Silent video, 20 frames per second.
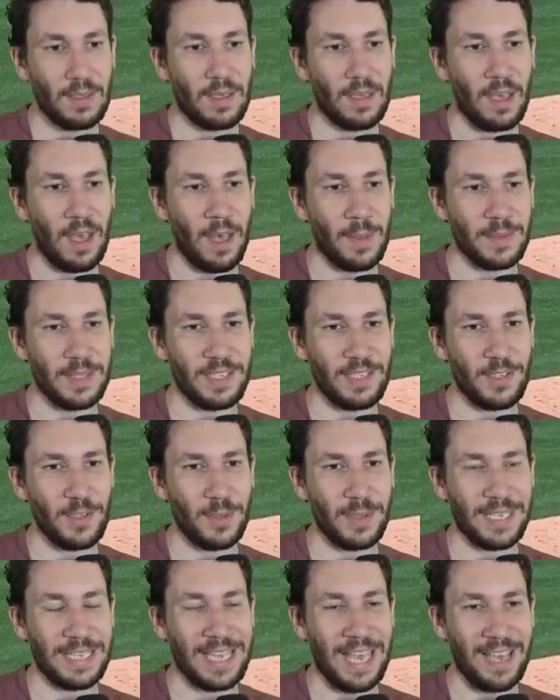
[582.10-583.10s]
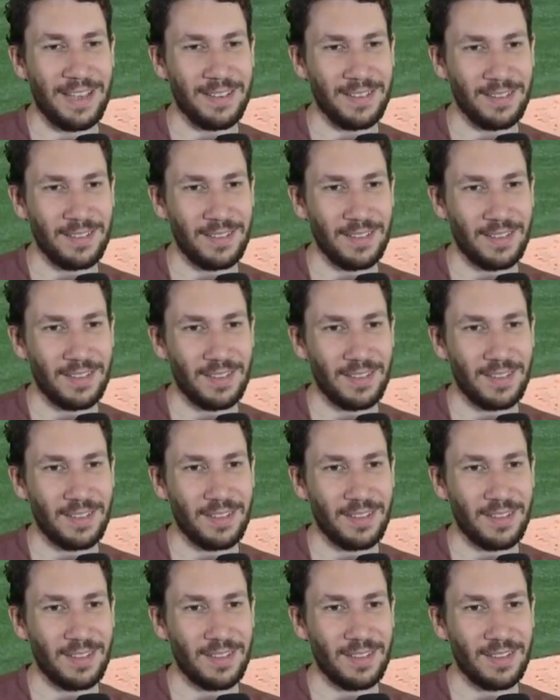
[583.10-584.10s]
Um, did he do it again?
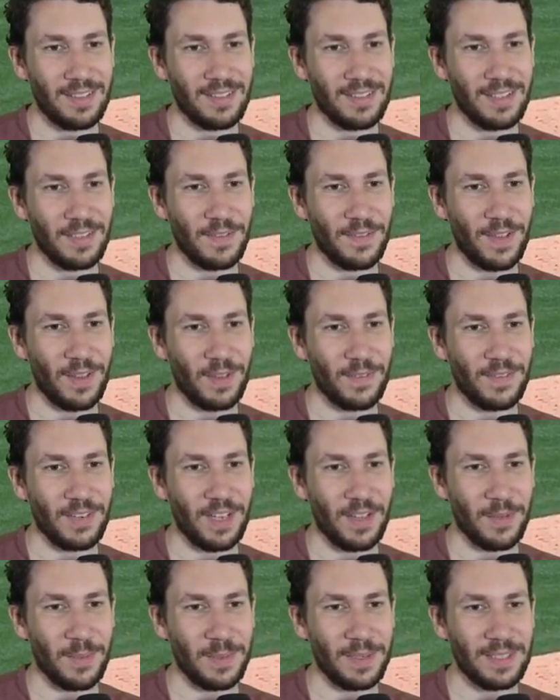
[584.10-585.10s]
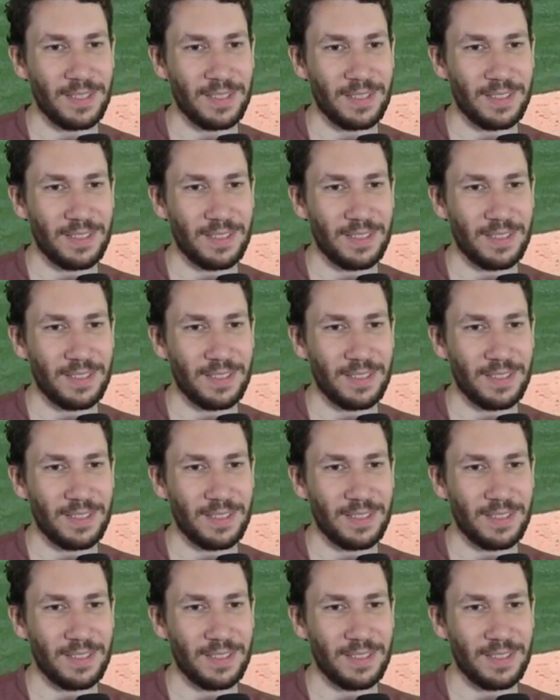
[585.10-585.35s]
Did he foul off another one?